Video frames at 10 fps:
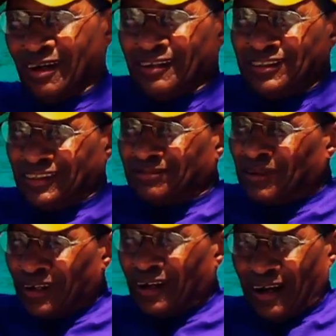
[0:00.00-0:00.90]
I said,
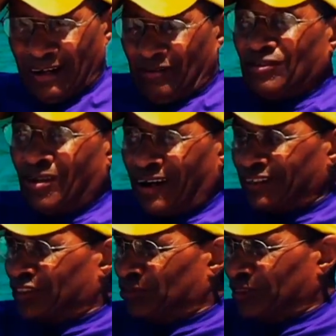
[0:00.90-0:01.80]
"I don't know how
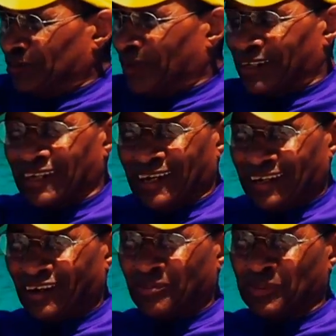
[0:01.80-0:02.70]
to swim. I can't
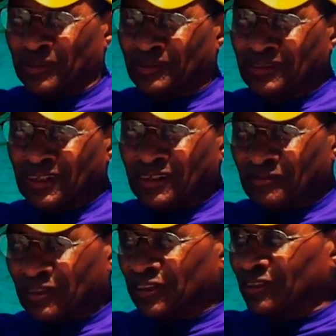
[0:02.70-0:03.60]
help you."
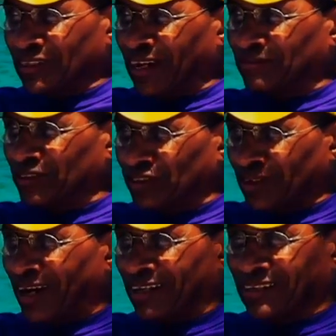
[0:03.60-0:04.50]
well, you're going to have to
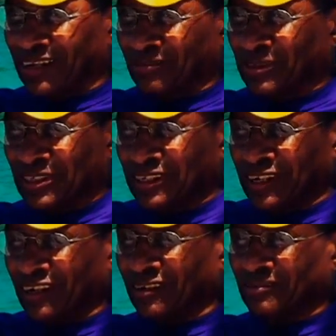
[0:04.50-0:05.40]
try it, Dad. We need
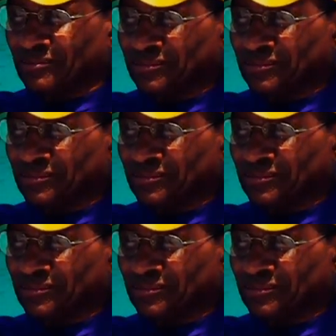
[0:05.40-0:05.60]
help.